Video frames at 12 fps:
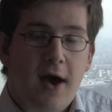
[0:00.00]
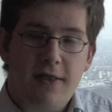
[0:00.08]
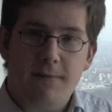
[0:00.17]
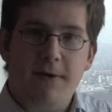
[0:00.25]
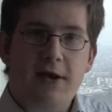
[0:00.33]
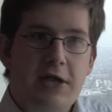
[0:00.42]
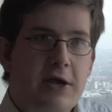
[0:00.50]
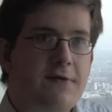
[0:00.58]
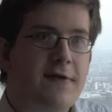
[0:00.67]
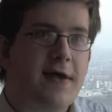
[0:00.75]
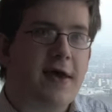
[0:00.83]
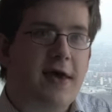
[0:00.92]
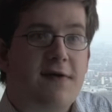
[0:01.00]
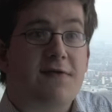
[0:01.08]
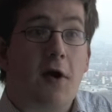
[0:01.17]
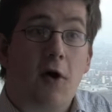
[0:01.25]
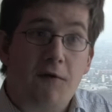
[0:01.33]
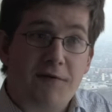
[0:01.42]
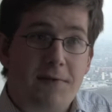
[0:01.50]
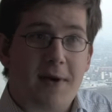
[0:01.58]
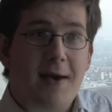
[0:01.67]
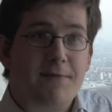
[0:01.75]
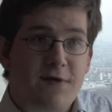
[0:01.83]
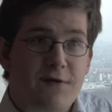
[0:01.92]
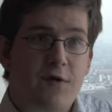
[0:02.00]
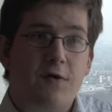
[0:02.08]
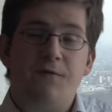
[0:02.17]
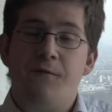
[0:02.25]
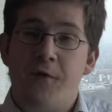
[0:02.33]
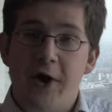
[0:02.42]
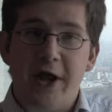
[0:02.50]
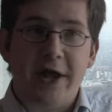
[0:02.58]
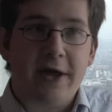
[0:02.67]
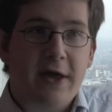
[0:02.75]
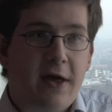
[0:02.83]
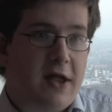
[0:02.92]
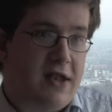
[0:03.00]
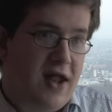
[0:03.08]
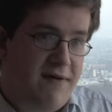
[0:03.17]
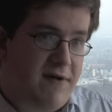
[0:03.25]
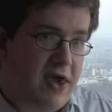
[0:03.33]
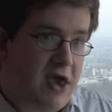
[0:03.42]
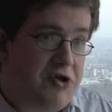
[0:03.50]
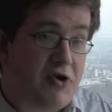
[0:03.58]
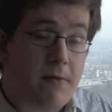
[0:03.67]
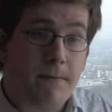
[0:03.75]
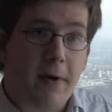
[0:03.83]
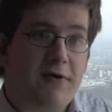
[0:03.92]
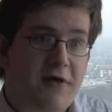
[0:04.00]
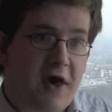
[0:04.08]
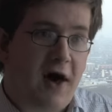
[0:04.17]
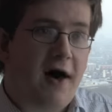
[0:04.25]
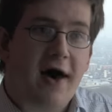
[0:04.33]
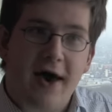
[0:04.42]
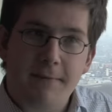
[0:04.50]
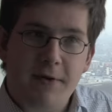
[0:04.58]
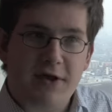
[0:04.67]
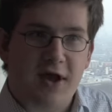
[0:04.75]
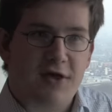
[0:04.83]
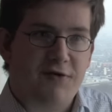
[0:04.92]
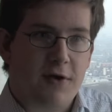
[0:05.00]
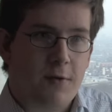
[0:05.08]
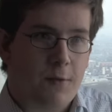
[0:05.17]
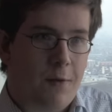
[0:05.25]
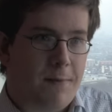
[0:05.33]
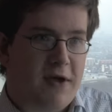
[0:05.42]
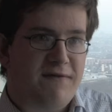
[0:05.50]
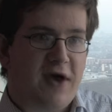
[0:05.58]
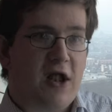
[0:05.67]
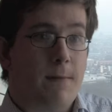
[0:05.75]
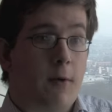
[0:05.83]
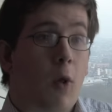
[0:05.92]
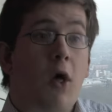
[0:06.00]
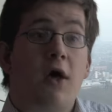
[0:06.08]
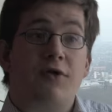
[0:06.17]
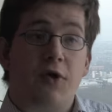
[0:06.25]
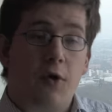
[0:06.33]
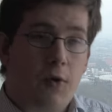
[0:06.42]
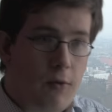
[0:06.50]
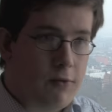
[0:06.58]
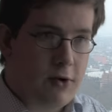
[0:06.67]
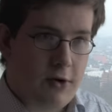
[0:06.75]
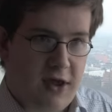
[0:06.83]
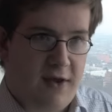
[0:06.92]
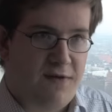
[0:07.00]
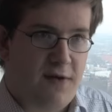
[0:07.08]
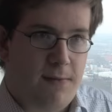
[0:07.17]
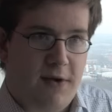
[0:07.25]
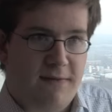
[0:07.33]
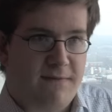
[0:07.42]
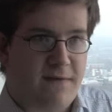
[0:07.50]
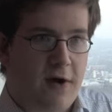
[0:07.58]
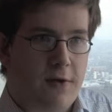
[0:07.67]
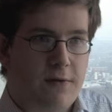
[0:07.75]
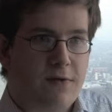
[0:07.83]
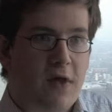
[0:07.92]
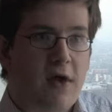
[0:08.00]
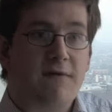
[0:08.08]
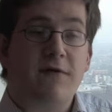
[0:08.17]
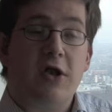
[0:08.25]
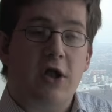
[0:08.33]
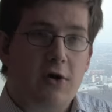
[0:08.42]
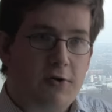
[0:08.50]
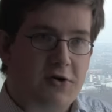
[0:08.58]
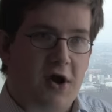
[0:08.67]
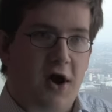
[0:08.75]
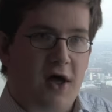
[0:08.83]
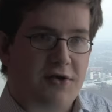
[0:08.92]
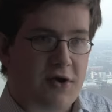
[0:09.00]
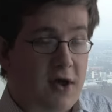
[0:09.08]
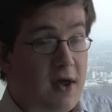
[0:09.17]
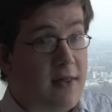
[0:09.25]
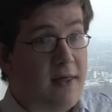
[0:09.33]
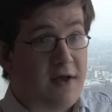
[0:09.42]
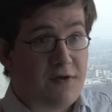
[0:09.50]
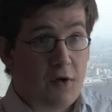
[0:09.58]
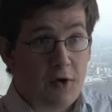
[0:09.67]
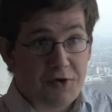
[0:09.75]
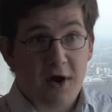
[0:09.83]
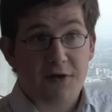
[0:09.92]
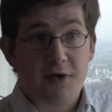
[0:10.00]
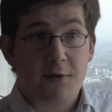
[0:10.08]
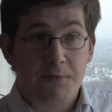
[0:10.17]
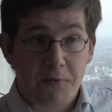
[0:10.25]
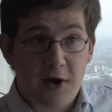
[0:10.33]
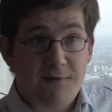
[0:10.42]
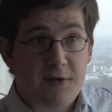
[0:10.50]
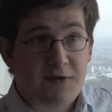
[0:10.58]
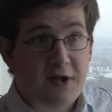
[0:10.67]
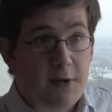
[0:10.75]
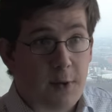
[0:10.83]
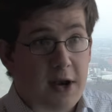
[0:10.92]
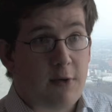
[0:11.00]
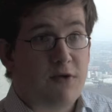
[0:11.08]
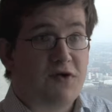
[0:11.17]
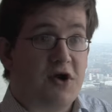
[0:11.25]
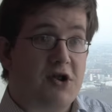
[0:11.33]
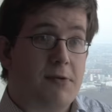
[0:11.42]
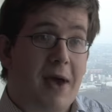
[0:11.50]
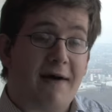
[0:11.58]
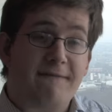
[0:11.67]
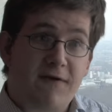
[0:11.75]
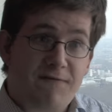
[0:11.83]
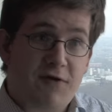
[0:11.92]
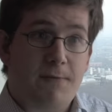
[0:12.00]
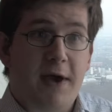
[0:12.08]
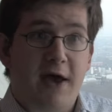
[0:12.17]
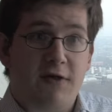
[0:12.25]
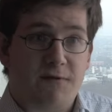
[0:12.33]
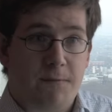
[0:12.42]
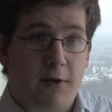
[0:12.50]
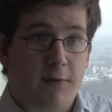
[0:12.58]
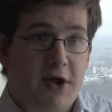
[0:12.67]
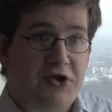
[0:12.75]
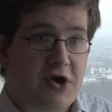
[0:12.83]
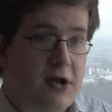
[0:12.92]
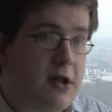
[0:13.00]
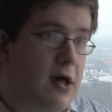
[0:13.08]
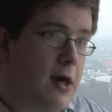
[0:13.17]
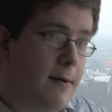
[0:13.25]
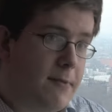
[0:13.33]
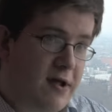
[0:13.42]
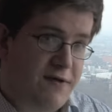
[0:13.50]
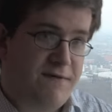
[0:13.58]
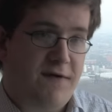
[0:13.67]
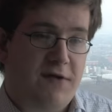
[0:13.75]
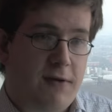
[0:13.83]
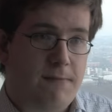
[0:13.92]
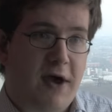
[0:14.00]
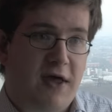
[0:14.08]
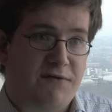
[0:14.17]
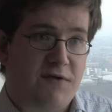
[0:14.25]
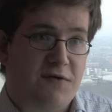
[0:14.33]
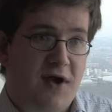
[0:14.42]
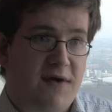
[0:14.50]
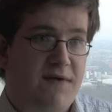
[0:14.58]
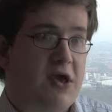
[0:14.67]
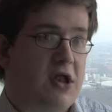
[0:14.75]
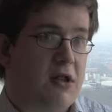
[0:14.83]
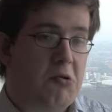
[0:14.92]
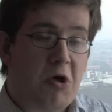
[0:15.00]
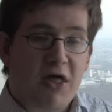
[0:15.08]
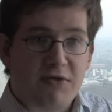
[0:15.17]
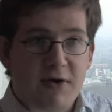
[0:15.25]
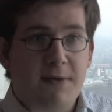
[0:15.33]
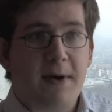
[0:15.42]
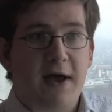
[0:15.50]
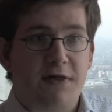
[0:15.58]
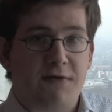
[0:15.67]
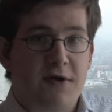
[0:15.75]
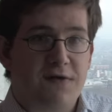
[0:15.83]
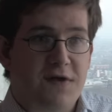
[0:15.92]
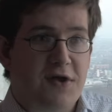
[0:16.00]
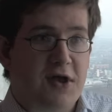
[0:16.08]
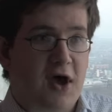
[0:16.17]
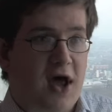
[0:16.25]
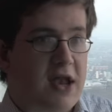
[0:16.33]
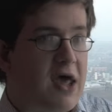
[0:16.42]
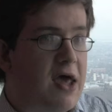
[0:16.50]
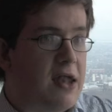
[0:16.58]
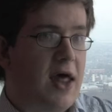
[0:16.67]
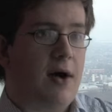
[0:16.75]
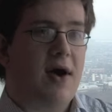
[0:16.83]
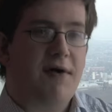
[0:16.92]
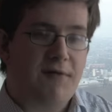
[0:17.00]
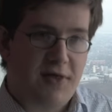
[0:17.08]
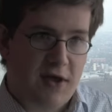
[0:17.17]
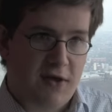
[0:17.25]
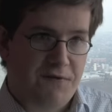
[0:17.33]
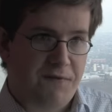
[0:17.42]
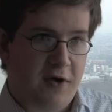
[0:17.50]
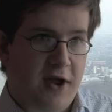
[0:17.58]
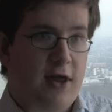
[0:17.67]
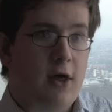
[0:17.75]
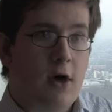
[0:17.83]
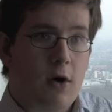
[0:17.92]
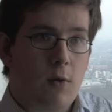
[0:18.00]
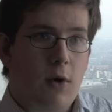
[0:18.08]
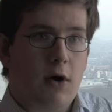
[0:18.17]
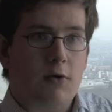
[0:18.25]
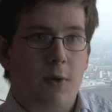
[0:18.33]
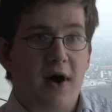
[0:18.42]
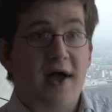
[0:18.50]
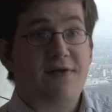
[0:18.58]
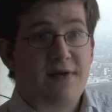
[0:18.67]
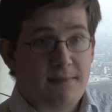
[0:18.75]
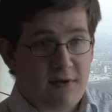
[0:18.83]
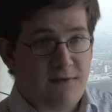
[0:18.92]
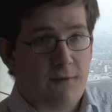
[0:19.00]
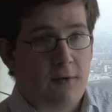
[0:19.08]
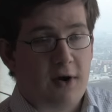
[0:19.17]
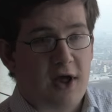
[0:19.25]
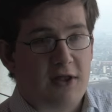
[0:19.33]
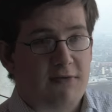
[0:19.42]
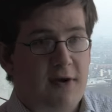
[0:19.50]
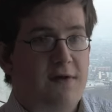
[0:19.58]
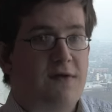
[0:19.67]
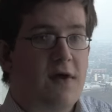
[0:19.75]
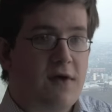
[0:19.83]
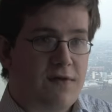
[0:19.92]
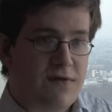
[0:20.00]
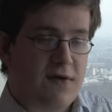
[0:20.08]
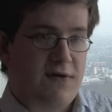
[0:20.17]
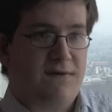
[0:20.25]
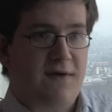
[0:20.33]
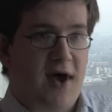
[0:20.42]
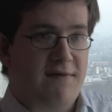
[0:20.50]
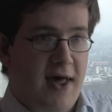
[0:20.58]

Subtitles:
and the big news here is that Ovi-Maps has gone free. Navigation, both car and pedestrian, will be available to all Nokia Symbian phones for no charge. And that's contrasting with previously when it was charging about £50 per region plus £15 for traffic and £3 for each city guide. Now everything is free worldwide, 74 countries, 65